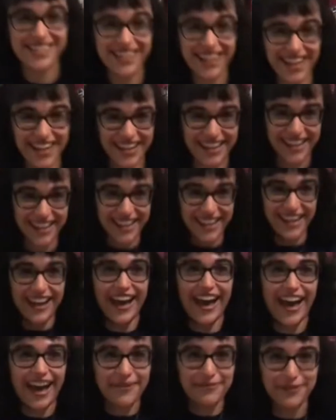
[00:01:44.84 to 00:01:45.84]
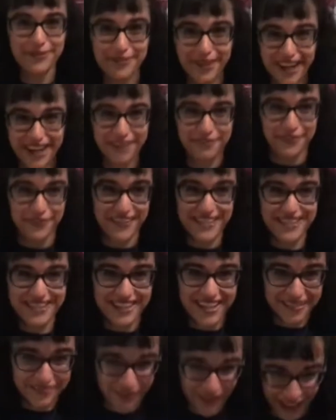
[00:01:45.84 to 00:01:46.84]
like, I've been waiting for this,
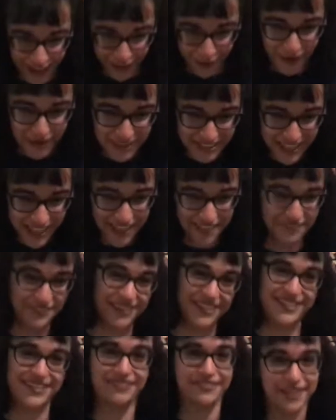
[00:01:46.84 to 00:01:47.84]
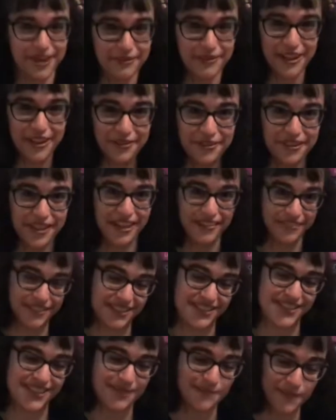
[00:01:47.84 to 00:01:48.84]
like, my whole life, except not my whole life,
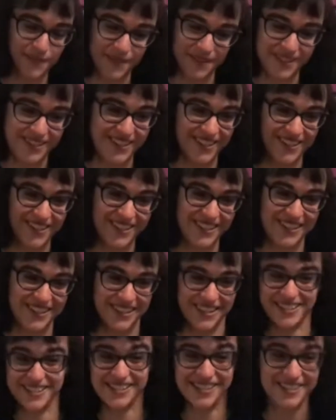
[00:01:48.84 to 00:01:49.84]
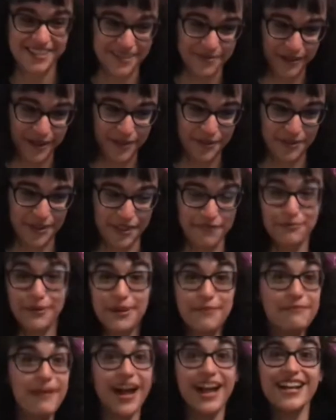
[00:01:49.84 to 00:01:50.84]
because this book series hasn't existed my whole life, but
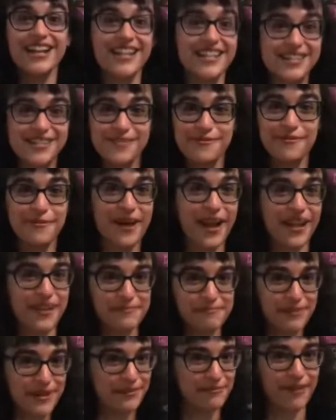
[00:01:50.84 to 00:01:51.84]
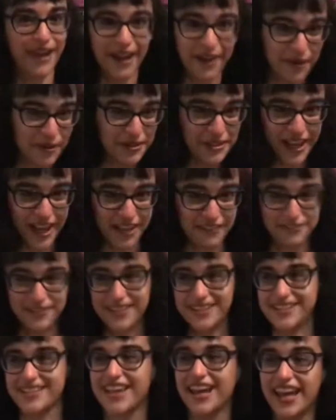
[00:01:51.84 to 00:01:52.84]
it might as well been my whole life,
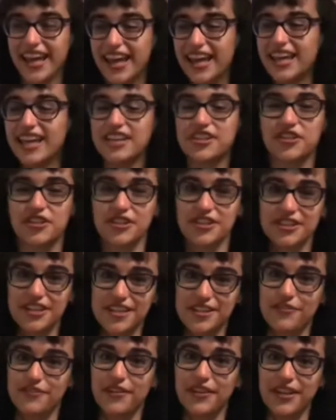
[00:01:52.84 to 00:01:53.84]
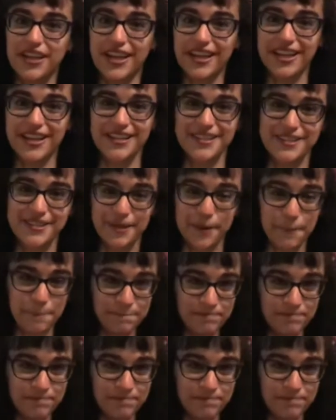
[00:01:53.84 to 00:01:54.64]
because it sure does feel like it. So